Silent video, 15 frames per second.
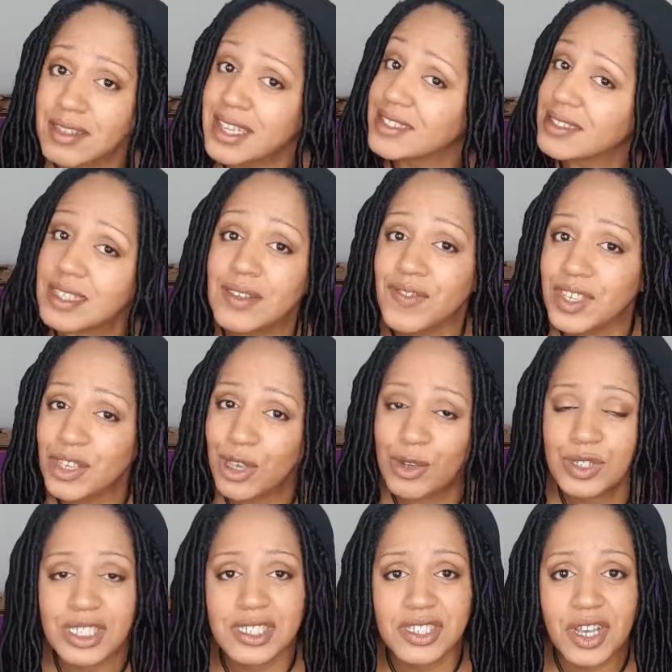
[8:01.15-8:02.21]

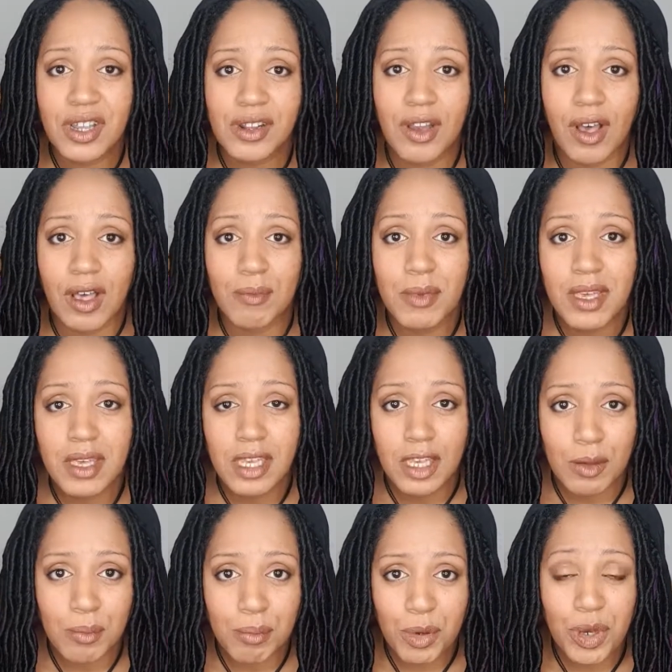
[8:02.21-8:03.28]

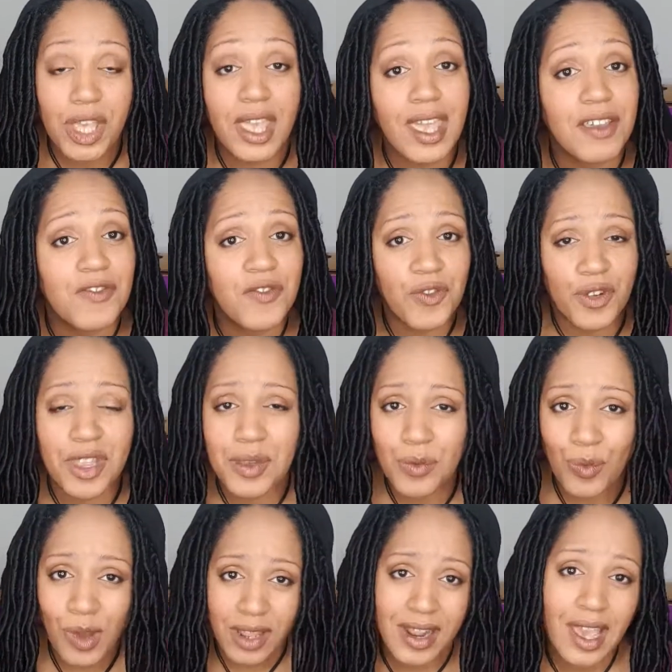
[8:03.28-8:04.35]
leslievcoaching.com, book a free
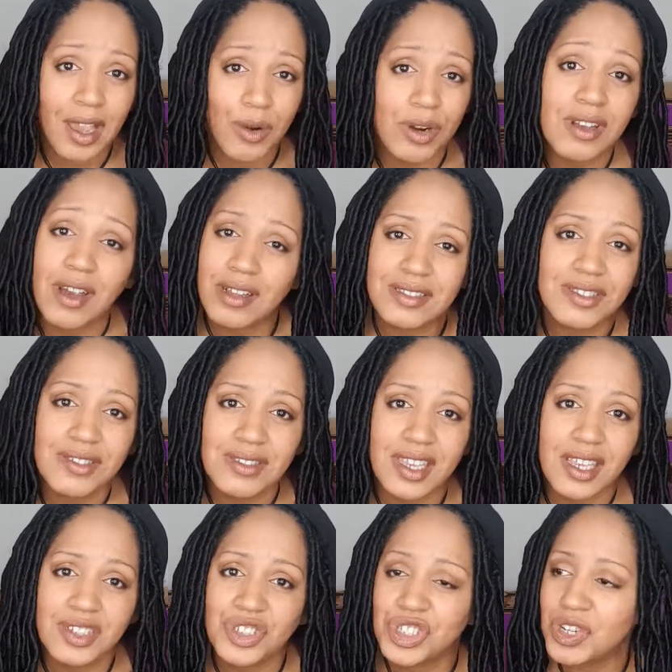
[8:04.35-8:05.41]
1-hour
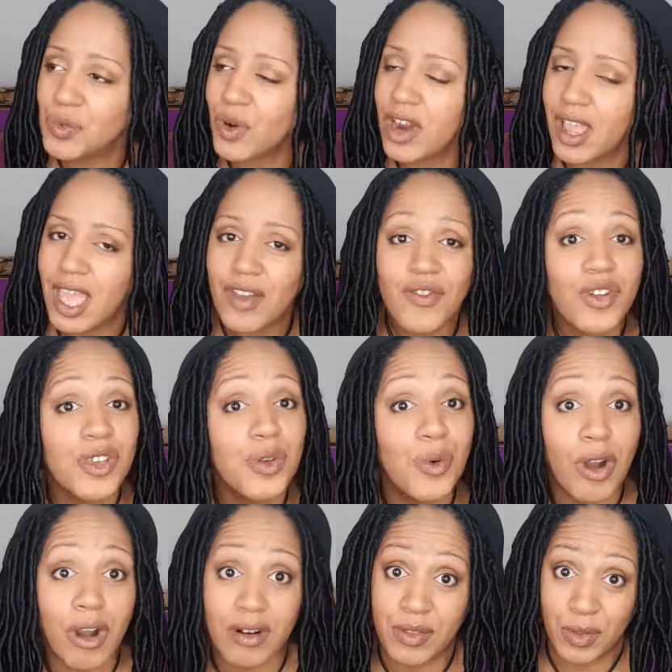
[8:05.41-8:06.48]
consultation wherever you
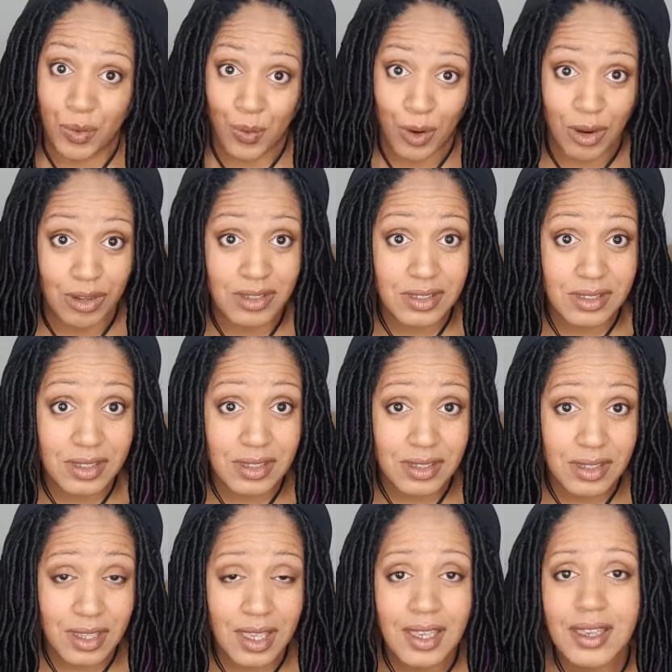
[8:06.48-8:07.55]
are in the world,
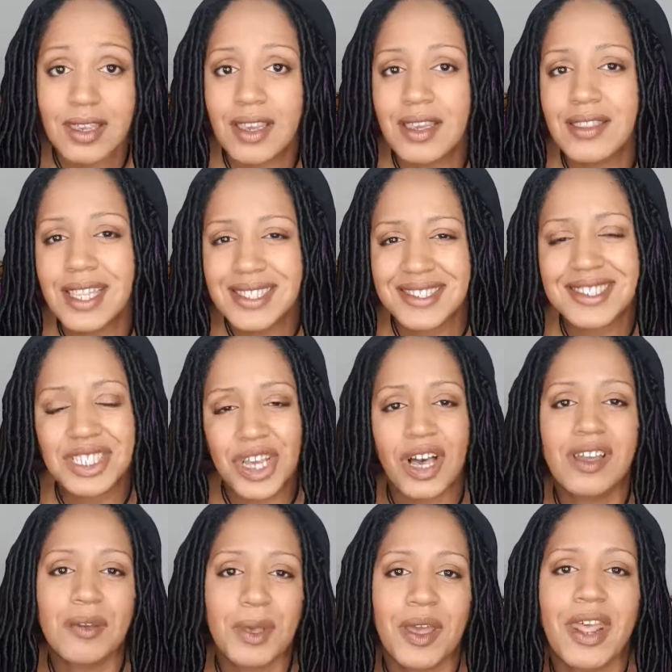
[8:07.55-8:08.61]
and let's
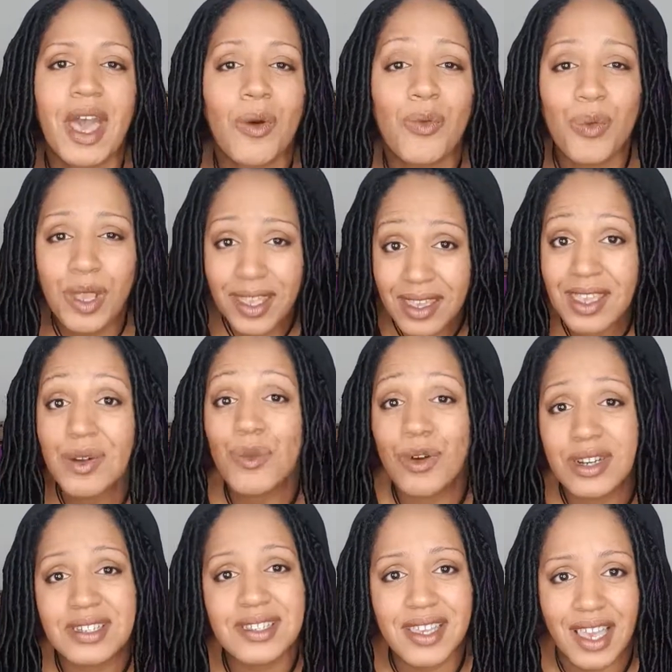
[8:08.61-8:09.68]
talk about how we can
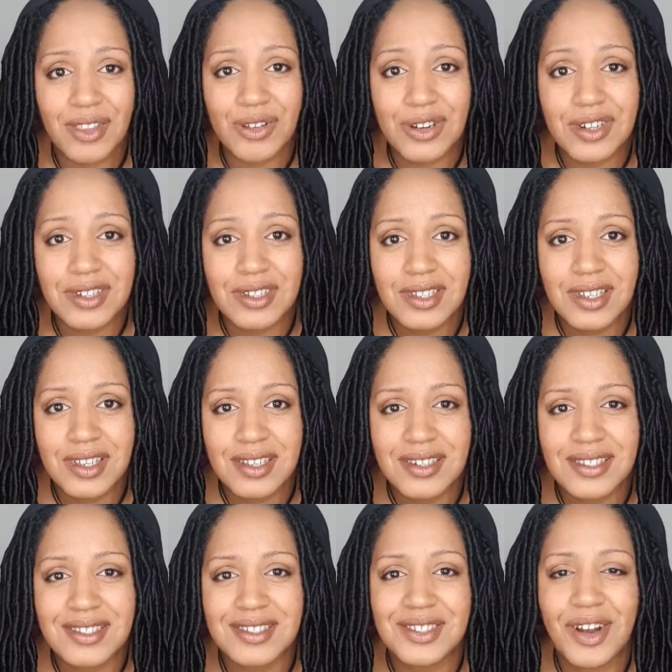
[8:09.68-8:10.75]
work together
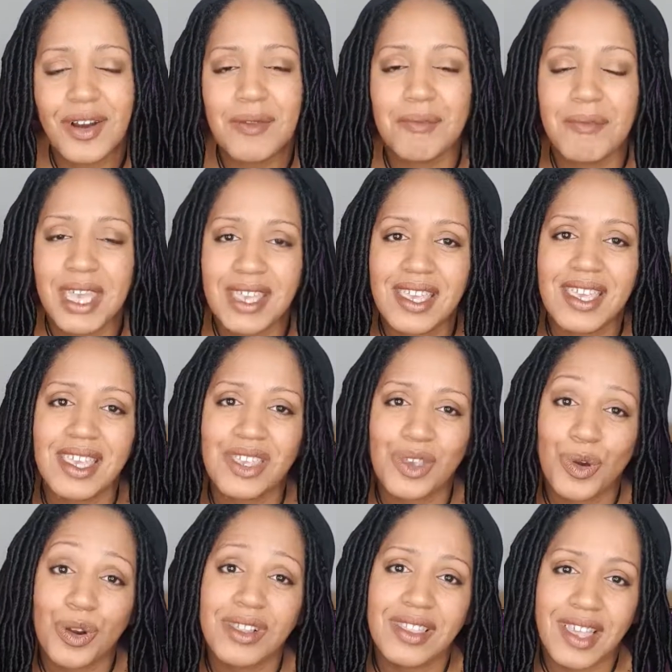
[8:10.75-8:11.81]
to start making
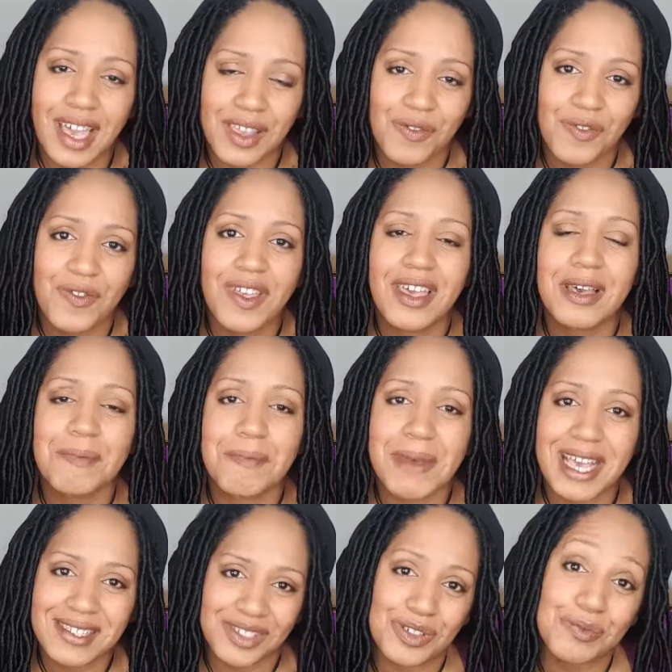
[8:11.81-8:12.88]
your life a
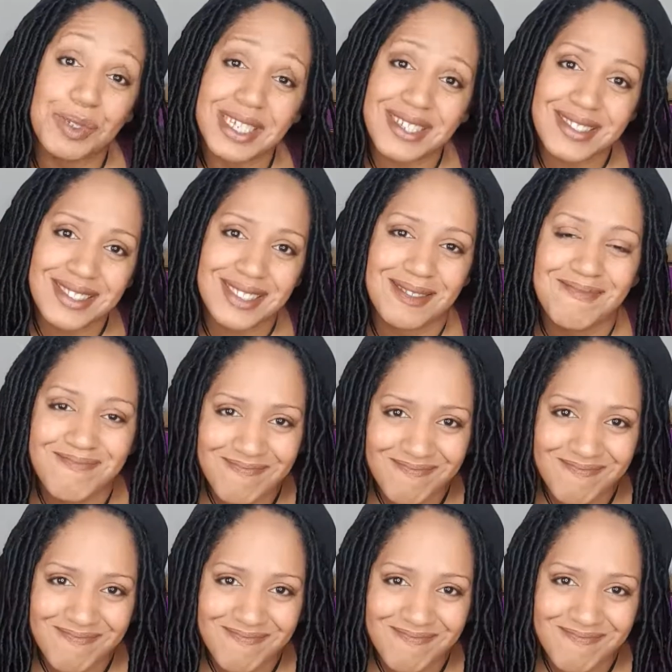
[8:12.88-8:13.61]
masterpiece.